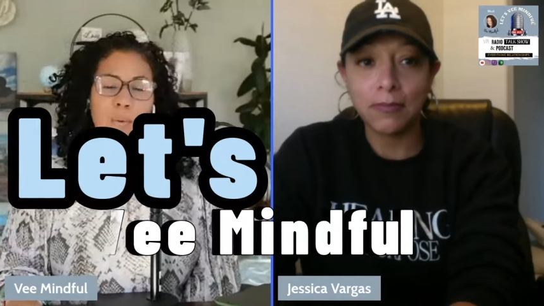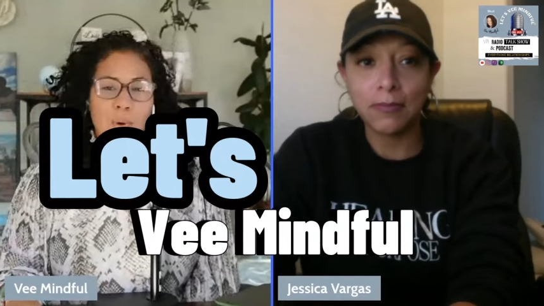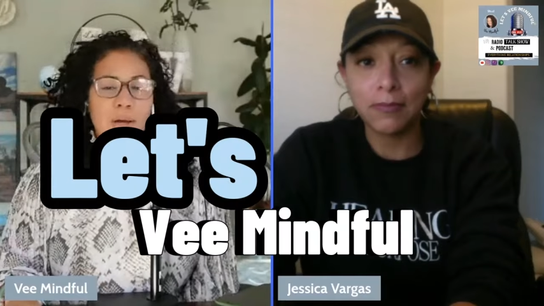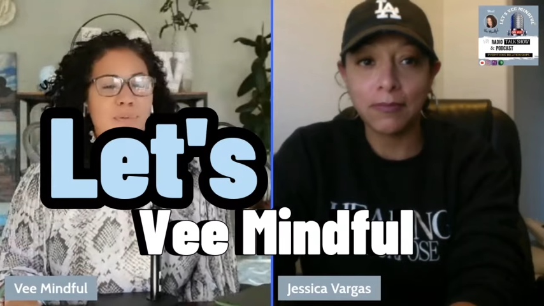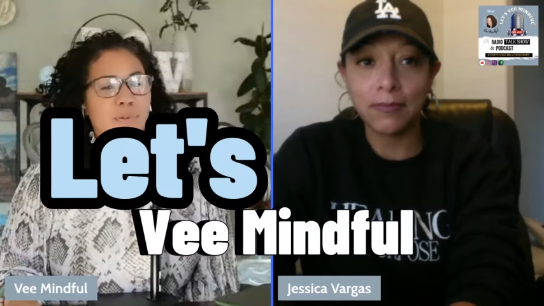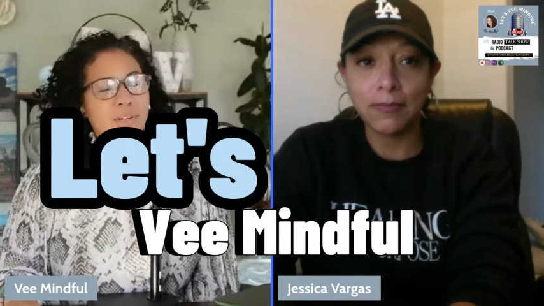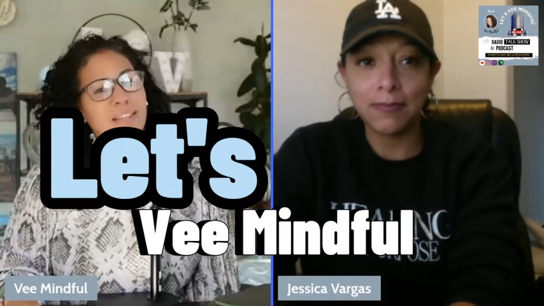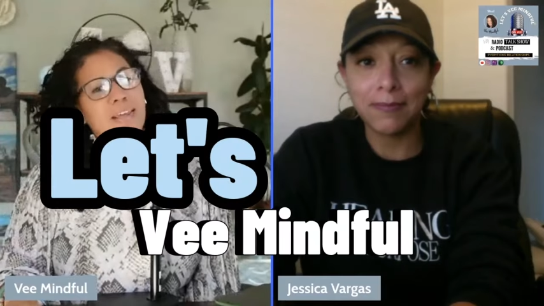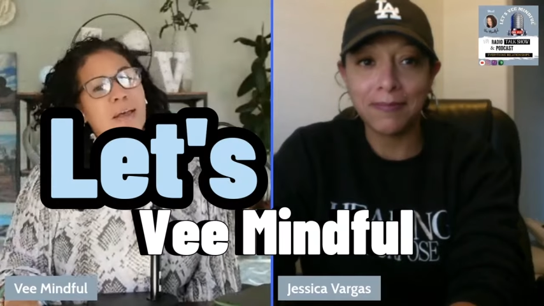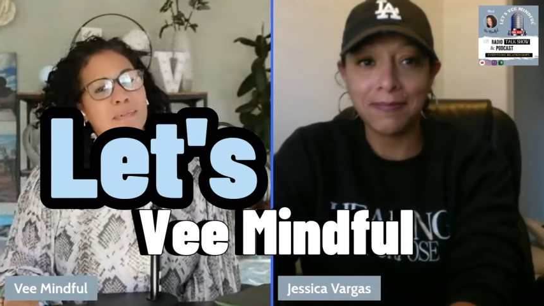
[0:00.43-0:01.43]
Speaker 1: Welcome to
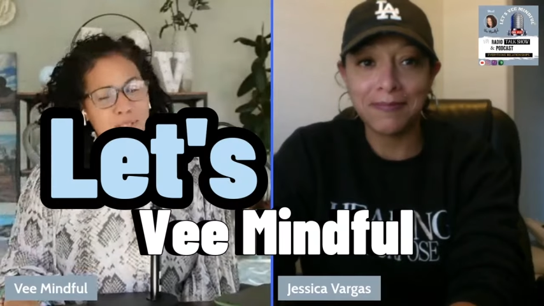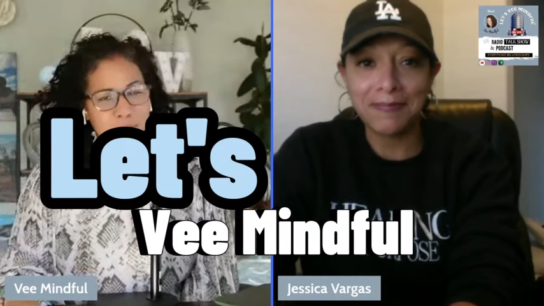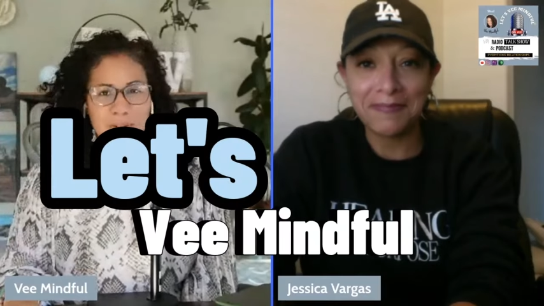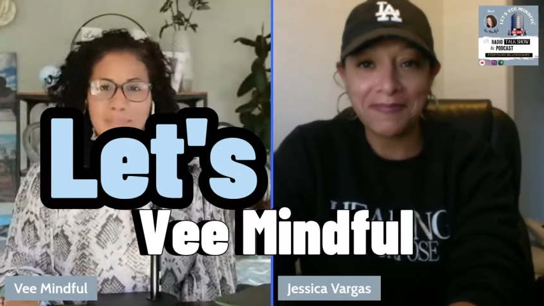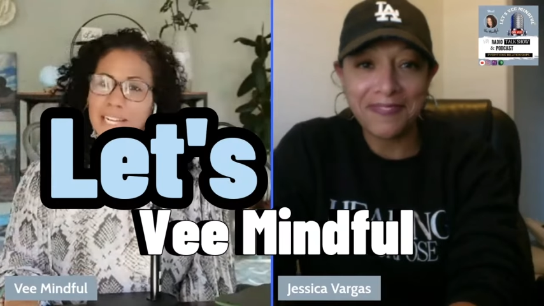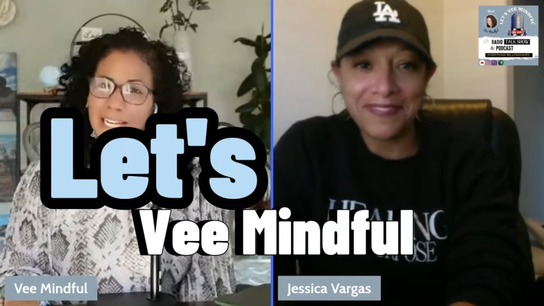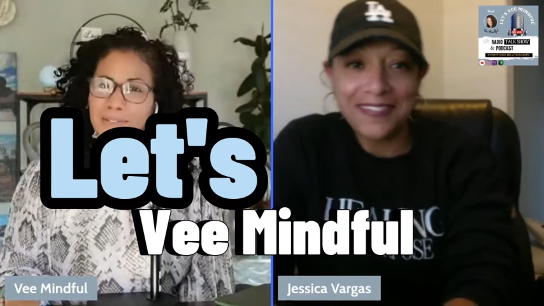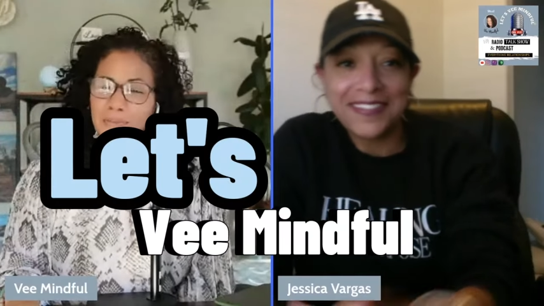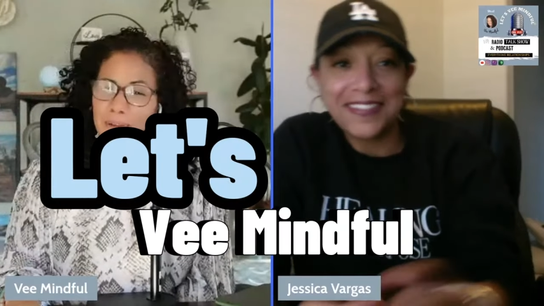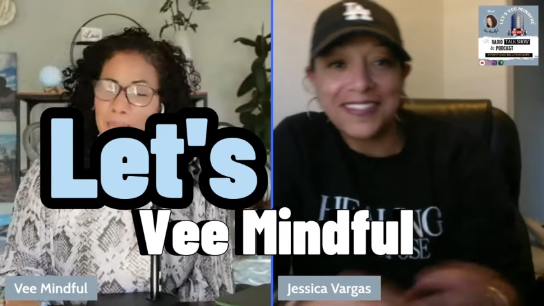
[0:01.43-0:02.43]
another episode of
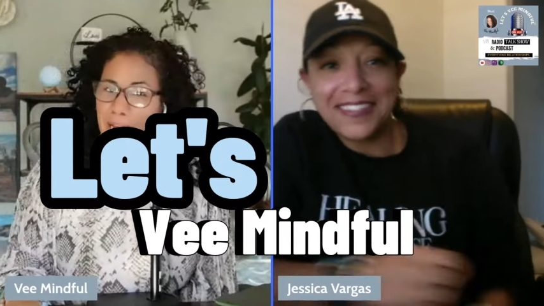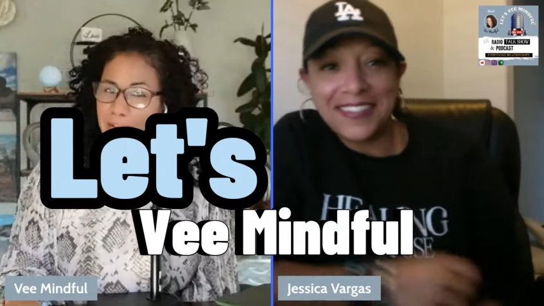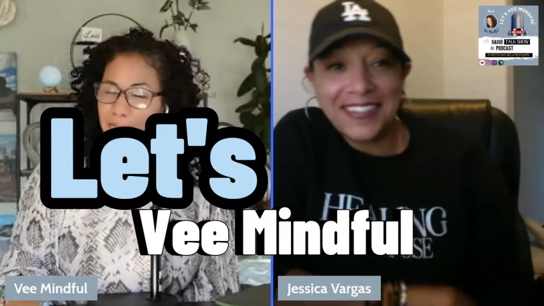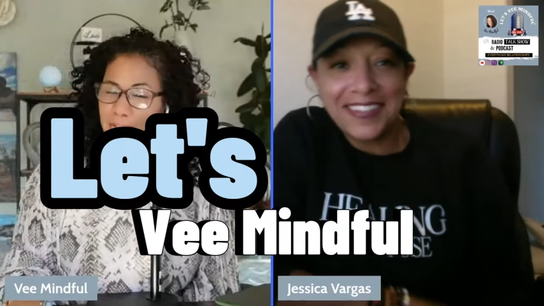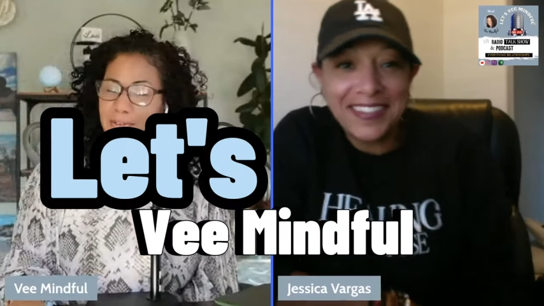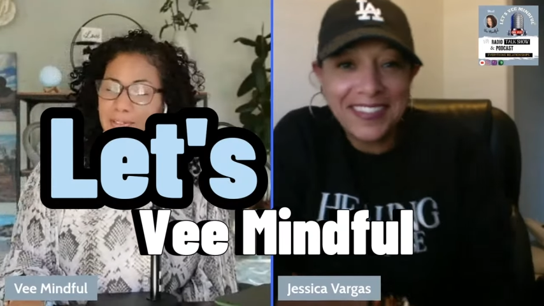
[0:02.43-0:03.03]
Let's Vee Mindful.